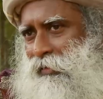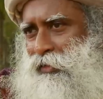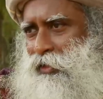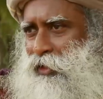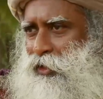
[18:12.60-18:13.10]

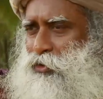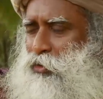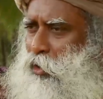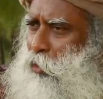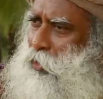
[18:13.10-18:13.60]
See,
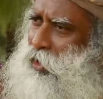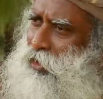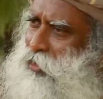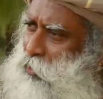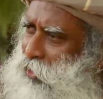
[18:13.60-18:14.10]
to operate
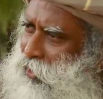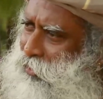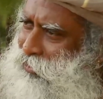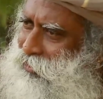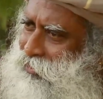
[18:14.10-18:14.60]
in the
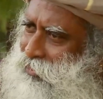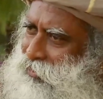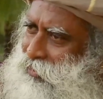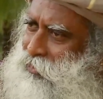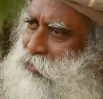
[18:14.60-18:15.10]
world,
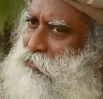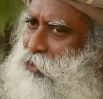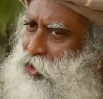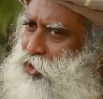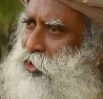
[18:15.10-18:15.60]
to
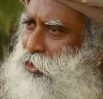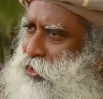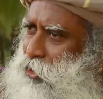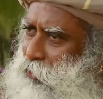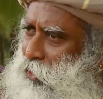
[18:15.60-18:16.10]
function
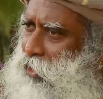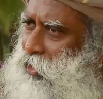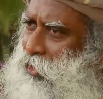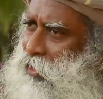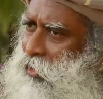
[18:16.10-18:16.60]
in the
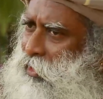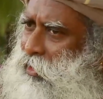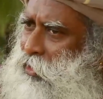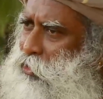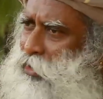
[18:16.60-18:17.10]
world,
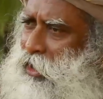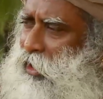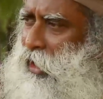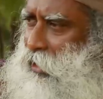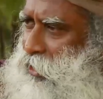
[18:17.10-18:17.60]
you need
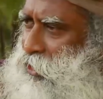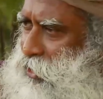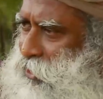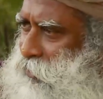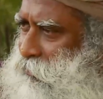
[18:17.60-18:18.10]
an identity.